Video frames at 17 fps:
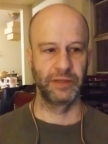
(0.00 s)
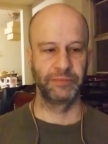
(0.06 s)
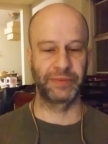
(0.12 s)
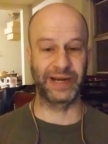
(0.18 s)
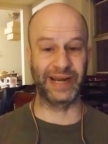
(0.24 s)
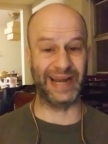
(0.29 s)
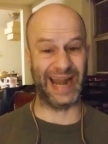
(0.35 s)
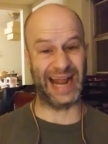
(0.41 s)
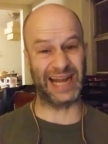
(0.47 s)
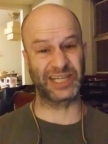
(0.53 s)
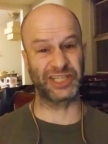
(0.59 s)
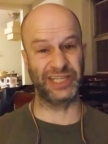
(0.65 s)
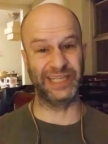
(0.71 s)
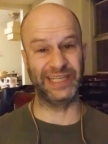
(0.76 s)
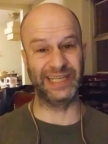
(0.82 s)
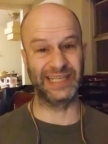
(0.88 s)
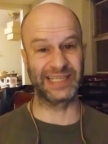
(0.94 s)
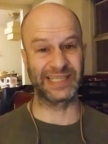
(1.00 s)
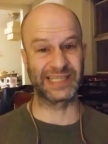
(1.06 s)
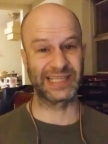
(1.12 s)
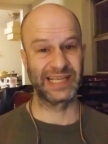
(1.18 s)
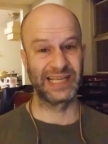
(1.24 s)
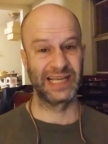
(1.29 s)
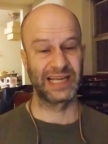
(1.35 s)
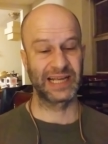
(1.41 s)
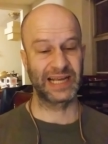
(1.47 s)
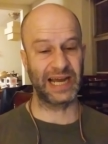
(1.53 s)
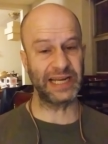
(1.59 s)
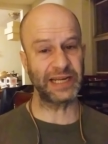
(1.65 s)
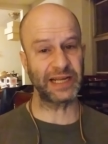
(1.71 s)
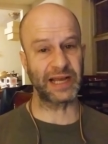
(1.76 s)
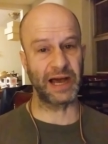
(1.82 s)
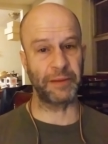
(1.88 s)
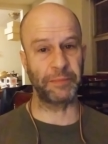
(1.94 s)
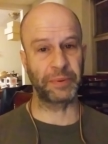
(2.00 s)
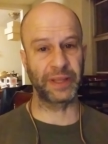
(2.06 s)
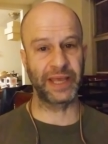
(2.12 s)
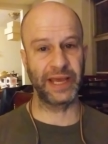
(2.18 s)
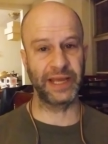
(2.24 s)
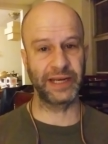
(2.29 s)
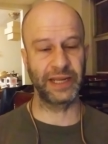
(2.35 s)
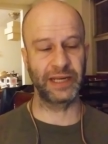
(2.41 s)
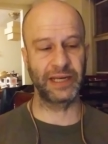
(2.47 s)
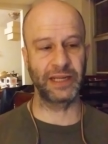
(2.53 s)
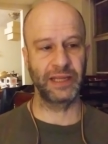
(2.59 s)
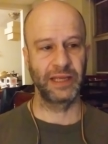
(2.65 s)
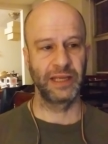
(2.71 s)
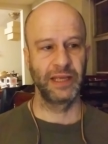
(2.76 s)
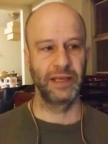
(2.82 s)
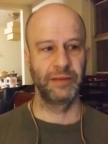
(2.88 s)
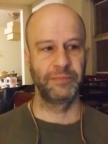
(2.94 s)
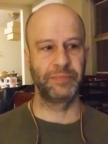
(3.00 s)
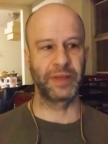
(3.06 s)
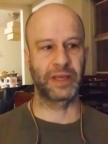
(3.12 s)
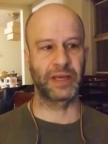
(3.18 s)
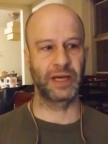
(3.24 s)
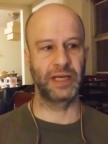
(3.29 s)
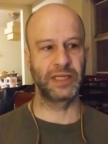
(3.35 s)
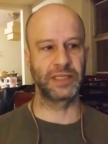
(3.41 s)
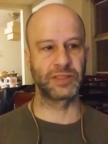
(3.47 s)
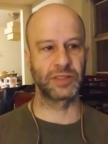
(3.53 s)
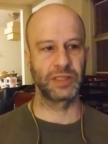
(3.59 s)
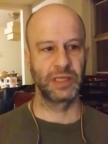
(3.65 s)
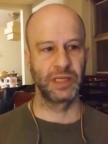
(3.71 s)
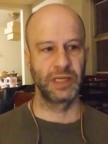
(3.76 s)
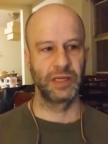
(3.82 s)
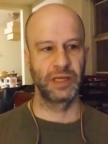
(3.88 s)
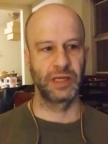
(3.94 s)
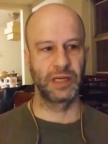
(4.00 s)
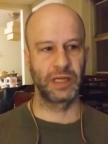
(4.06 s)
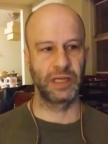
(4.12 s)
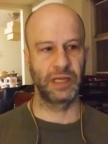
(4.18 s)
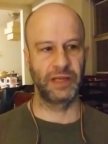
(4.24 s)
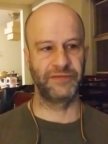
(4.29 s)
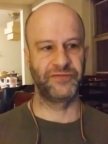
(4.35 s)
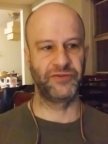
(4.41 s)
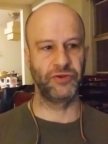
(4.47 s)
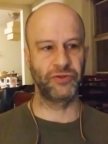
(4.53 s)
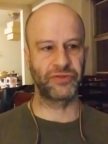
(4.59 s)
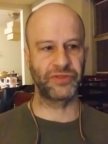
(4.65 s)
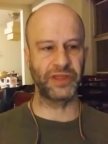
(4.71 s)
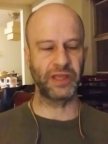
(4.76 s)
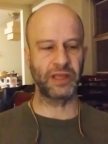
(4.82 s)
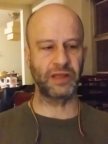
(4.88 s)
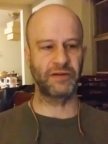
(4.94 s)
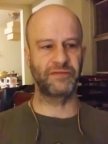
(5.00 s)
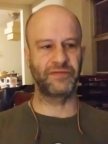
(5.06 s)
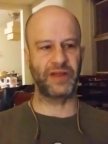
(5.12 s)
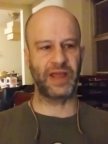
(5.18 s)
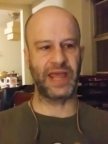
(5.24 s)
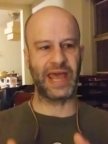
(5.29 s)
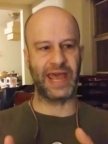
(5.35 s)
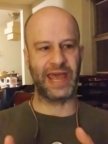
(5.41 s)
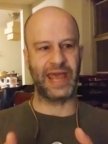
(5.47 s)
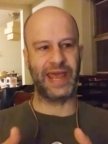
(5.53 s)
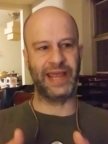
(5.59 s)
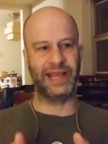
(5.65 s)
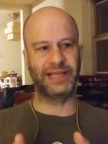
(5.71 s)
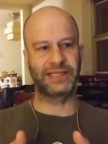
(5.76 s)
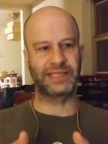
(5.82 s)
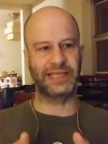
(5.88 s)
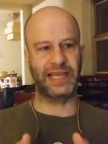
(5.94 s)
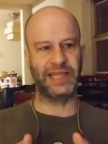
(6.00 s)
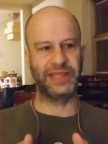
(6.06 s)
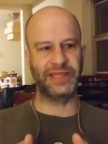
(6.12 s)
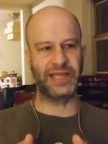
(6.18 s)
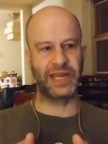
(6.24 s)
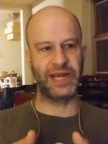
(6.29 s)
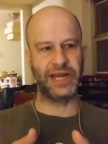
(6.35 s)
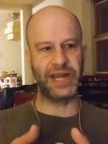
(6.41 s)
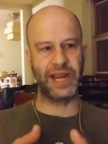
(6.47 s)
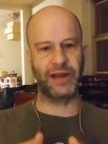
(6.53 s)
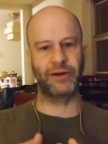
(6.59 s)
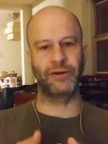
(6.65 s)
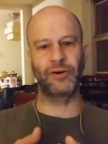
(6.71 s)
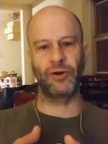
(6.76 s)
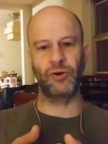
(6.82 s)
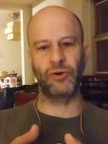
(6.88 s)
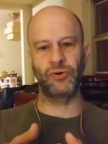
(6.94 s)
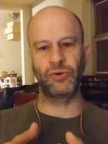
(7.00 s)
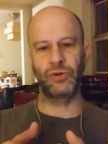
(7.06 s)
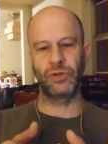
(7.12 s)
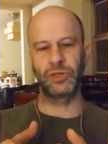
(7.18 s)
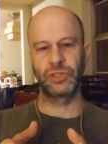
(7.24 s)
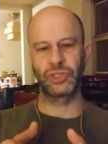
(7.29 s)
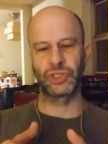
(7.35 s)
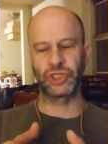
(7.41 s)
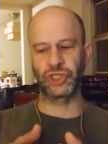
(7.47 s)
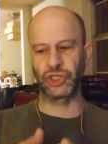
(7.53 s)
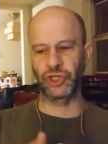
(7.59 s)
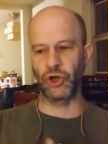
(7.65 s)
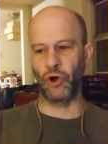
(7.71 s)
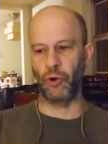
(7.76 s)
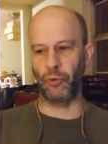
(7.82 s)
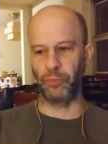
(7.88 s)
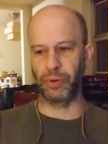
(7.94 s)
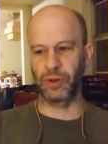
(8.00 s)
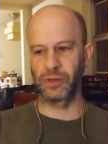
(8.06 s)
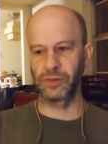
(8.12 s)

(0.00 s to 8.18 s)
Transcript: but it actually is kind of complicated because if you think of eggs in the narrow scope,